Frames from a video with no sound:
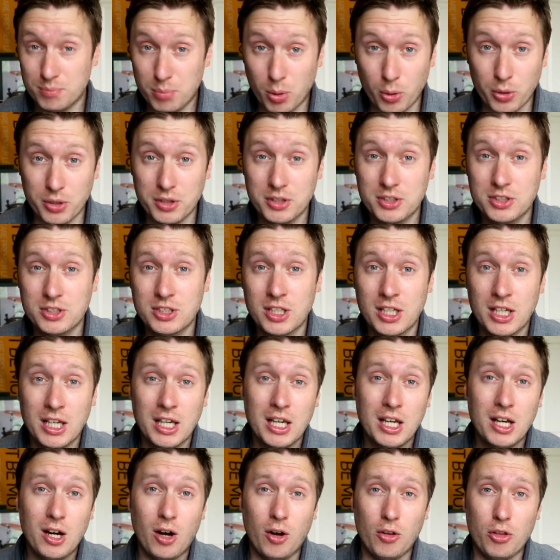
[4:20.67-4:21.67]
points
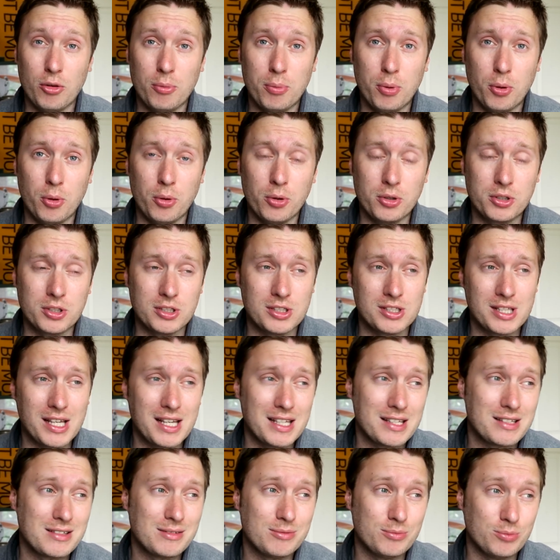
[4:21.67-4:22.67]
on the board, because
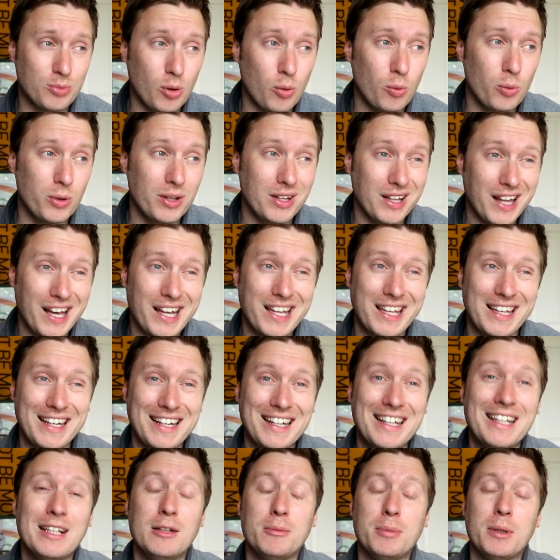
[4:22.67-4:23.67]
that's what we're
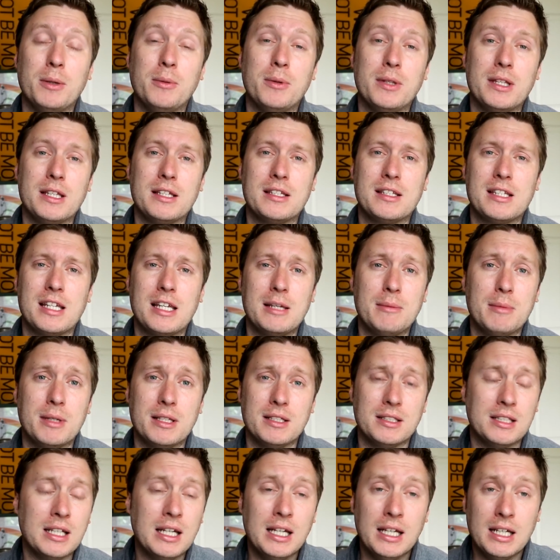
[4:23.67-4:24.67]
lacking a little bit with this team,
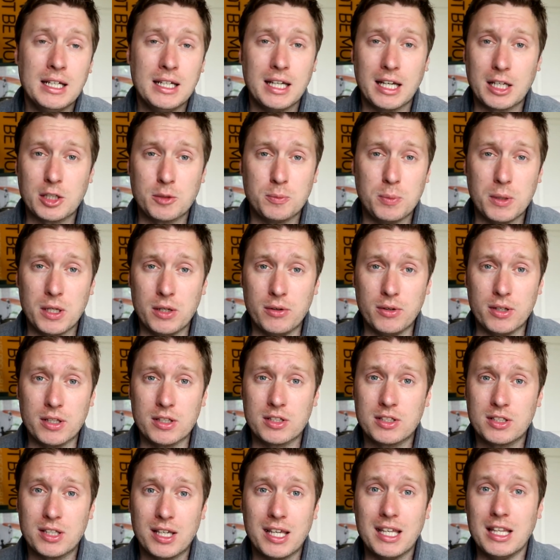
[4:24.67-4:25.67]
is
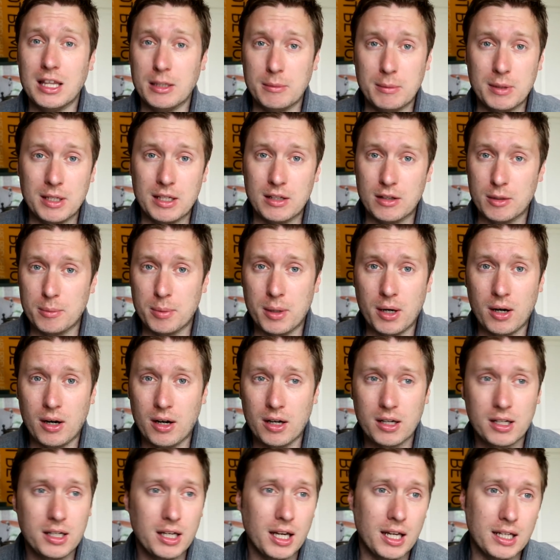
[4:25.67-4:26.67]
experience in the middle of the
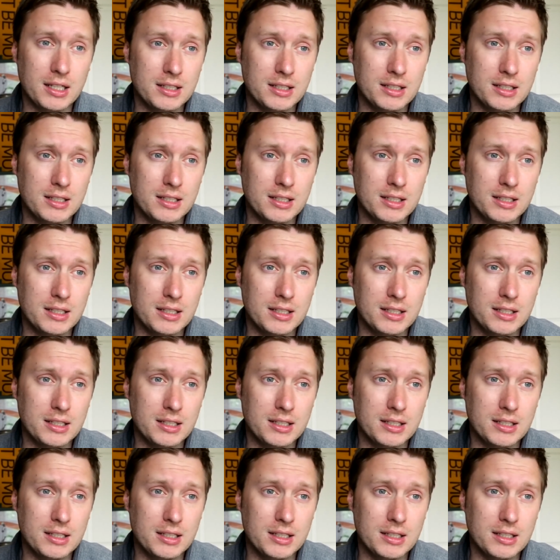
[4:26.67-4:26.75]
park.